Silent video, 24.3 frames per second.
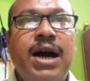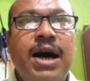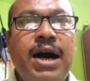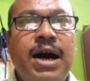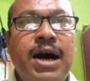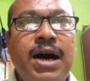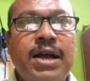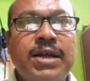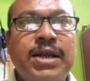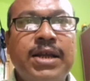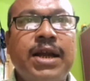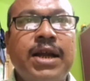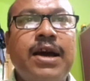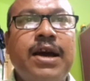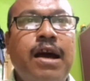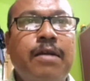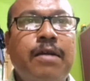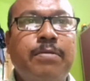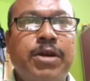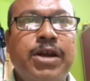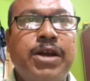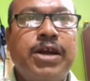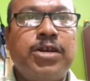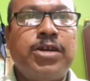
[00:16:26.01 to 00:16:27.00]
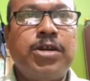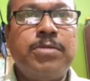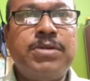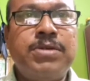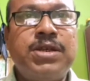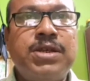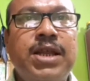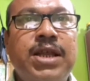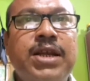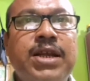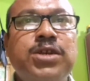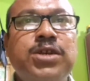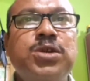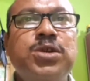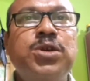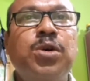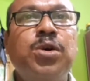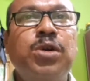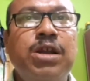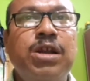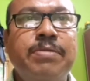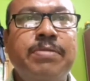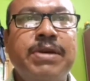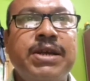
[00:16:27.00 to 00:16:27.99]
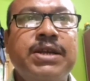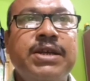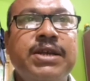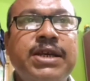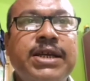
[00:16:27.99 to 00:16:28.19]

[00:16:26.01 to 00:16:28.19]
other carbon atoms, there is no limit.